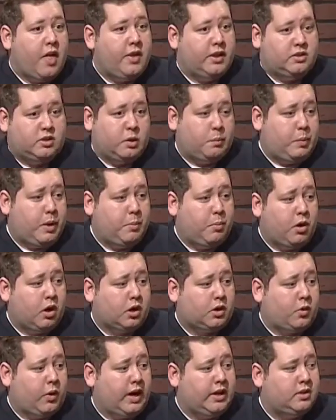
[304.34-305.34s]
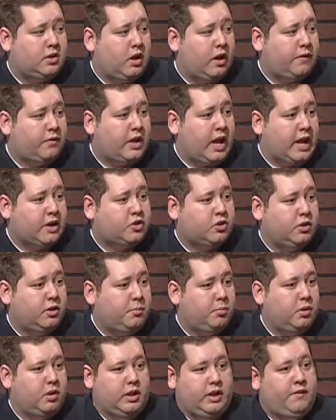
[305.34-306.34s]
then some people are crazy enough to actually
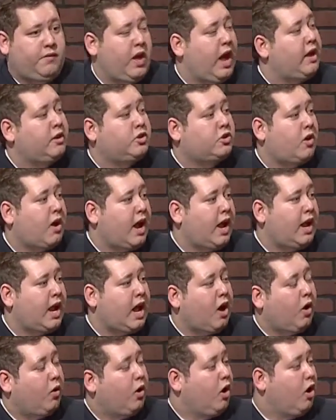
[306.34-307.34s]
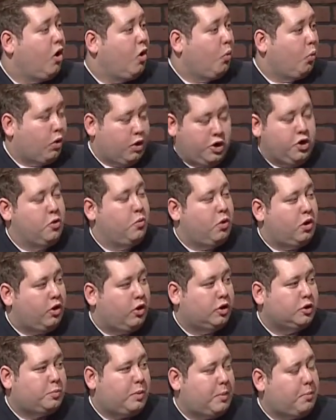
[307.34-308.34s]
believe that and try it out. Were you one of
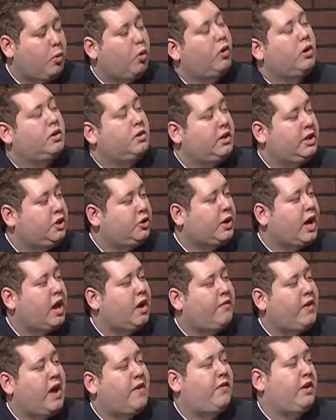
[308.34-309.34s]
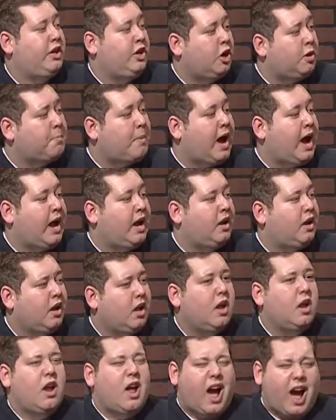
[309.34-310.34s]
those people, or did you kind of have in your mind,
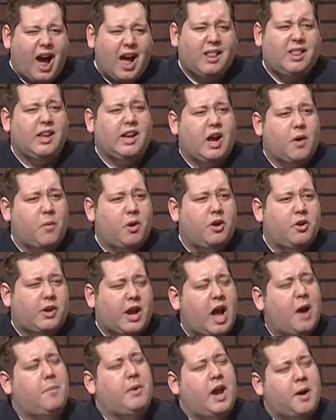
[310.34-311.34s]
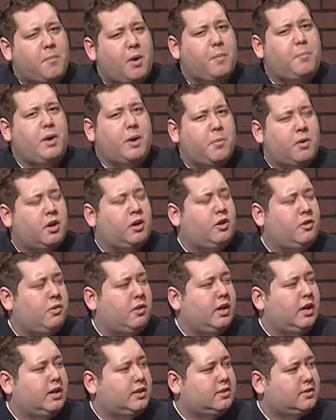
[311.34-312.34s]
I think I want to do comedy. I might be able to do
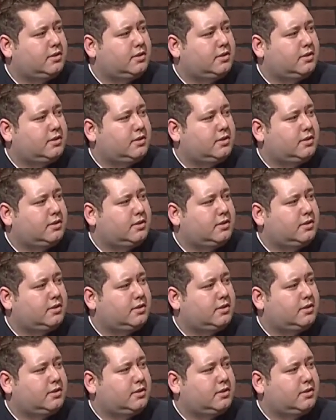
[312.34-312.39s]
this.